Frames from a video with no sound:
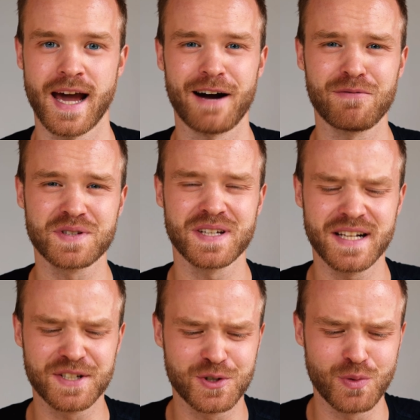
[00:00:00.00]
I was an
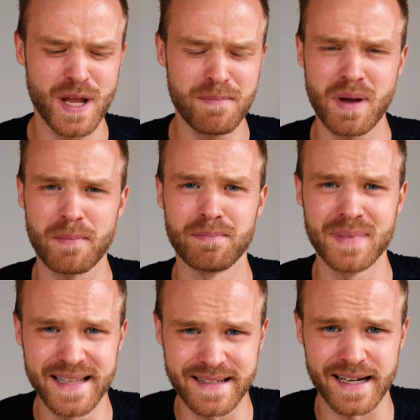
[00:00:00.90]
extreme
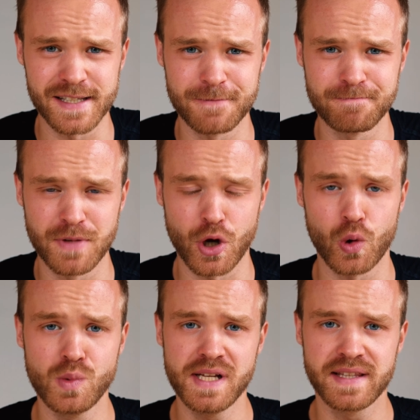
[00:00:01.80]
meathead. The
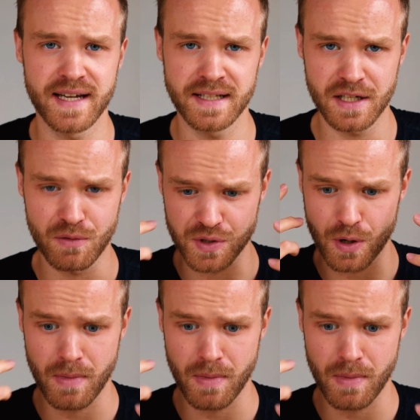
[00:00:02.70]
only thing that was on